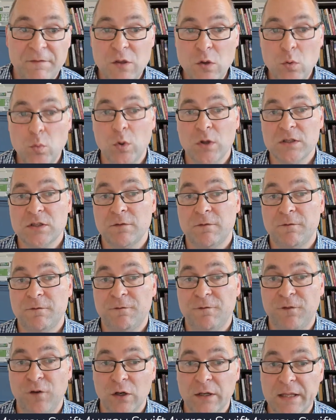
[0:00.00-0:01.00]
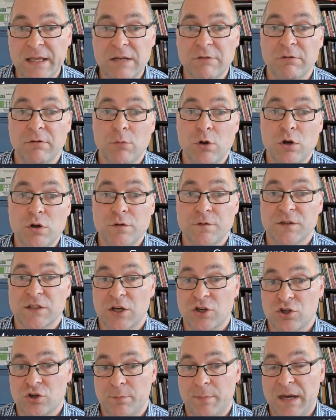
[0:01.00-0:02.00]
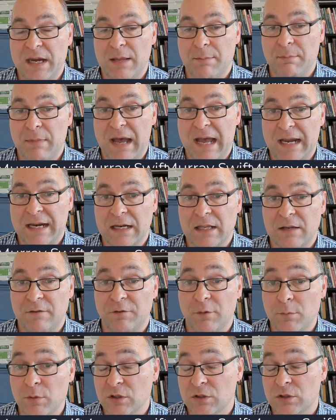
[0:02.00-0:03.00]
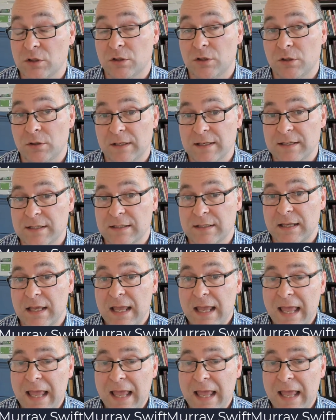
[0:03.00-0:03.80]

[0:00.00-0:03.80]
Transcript: you want to fully remove social media marketing from your to-do list